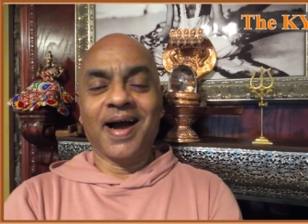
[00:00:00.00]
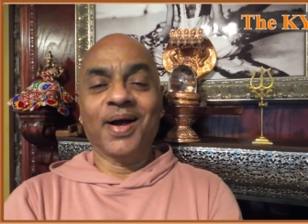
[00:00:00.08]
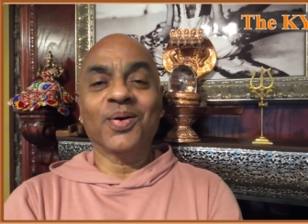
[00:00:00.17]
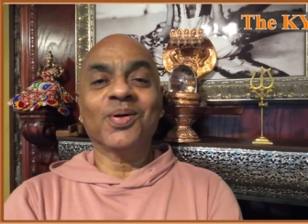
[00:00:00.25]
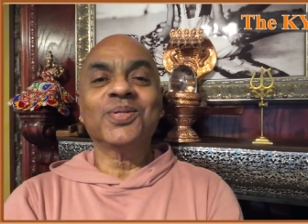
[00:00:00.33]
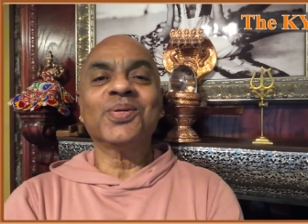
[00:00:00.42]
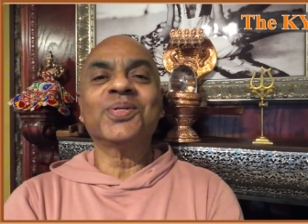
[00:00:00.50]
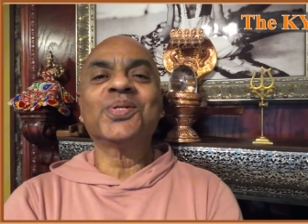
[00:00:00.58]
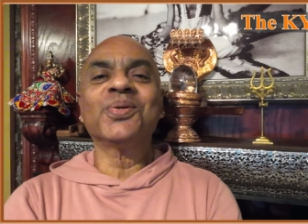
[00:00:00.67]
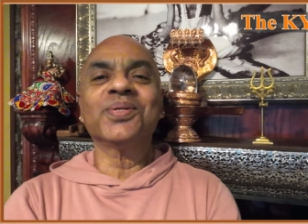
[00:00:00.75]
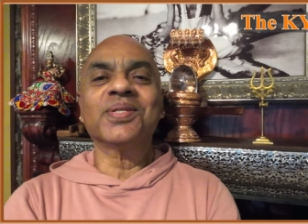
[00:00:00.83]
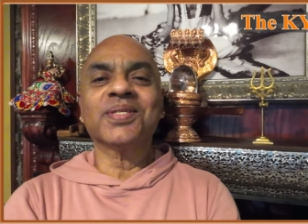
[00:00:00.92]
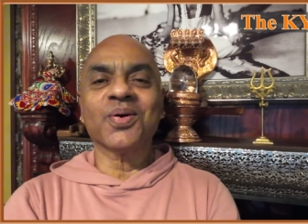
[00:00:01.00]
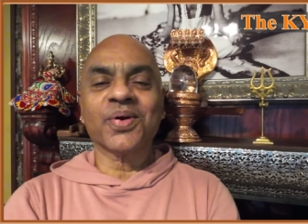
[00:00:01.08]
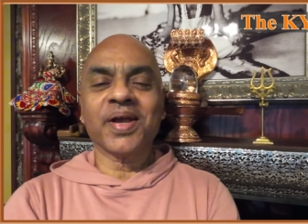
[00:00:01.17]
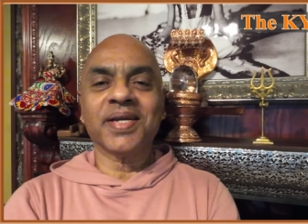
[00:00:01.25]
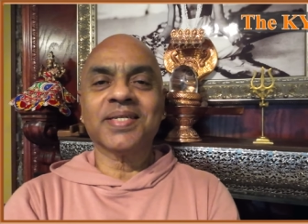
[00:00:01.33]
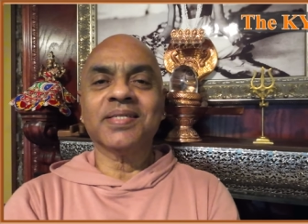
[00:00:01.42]
I also choose this
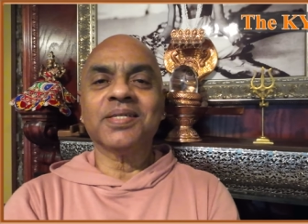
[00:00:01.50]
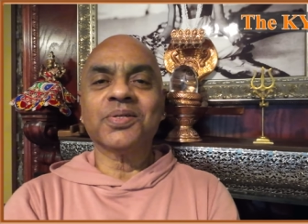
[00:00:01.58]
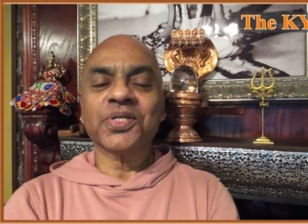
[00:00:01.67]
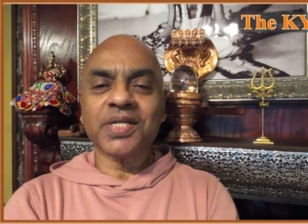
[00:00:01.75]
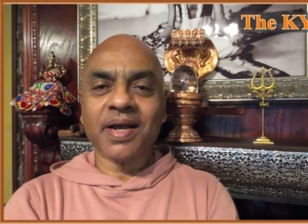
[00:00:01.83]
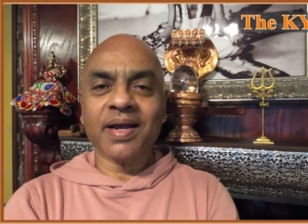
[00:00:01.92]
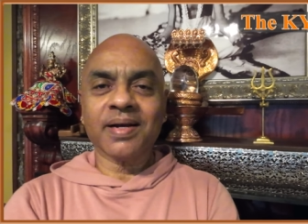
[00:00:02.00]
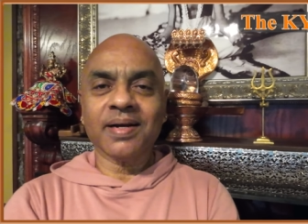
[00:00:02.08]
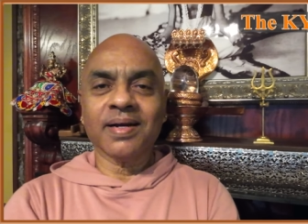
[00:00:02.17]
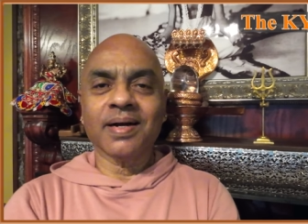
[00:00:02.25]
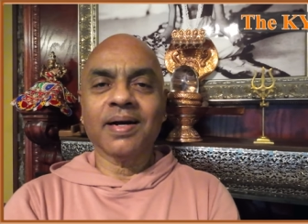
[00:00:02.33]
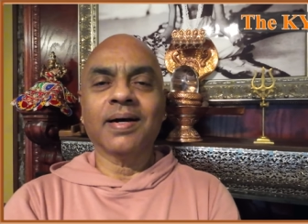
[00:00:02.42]
occasion to share